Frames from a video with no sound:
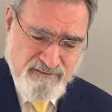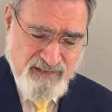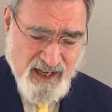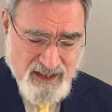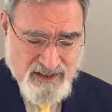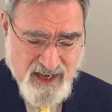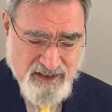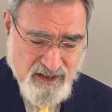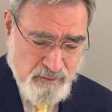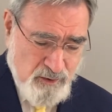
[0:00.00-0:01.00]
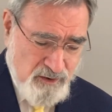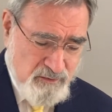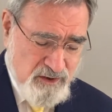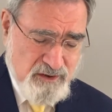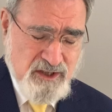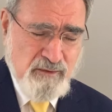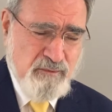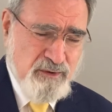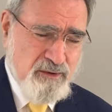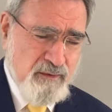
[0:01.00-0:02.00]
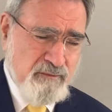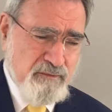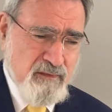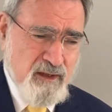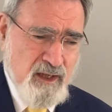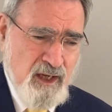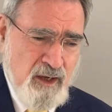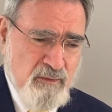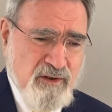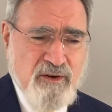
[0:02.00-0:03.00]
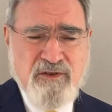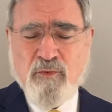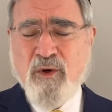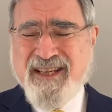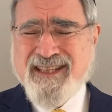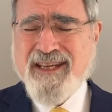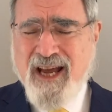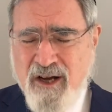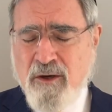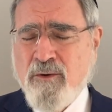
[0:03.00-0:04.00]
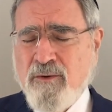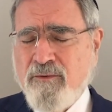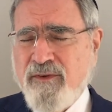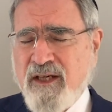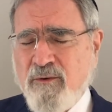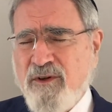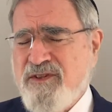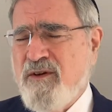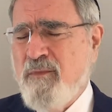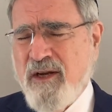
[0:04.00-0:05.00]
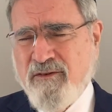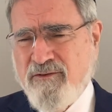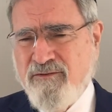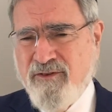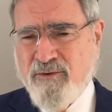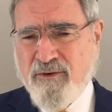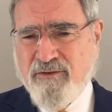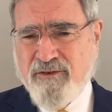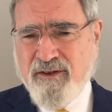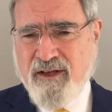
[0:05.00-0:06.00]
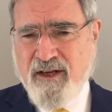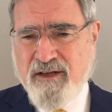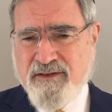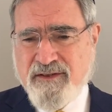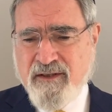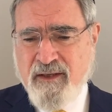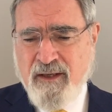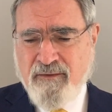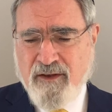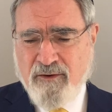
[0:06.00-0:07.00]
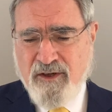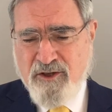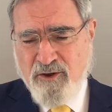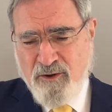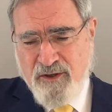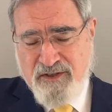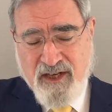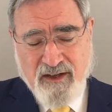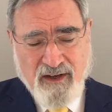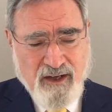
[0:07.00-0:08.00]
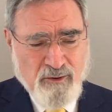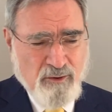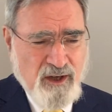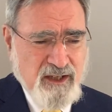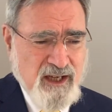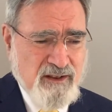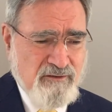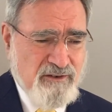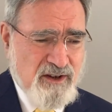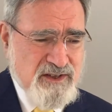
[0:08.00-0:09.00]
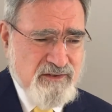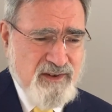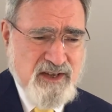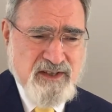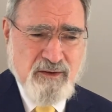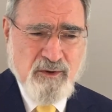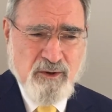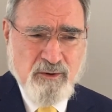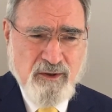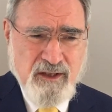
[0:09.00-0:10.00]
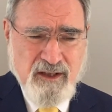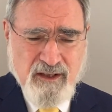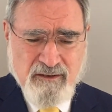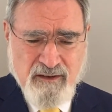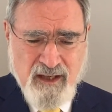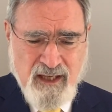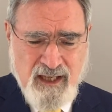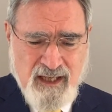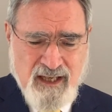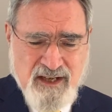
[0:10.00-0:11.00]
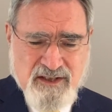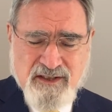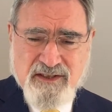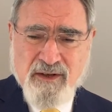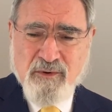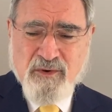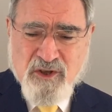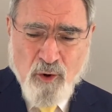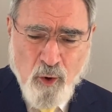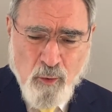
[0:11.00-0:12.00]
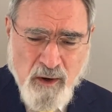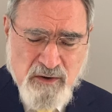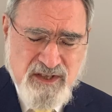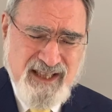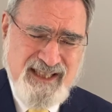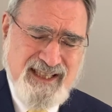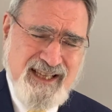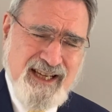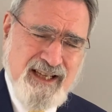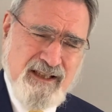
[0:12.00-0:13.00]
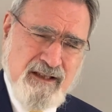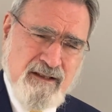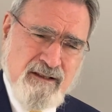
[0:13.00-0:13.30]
Tanis Esther Purim Shushan Purim. But of course, we know that it wasn't a matter of 2 or 3 days. The original Gezerah already and the fast of Esther were already in Nisan, so it was almost a year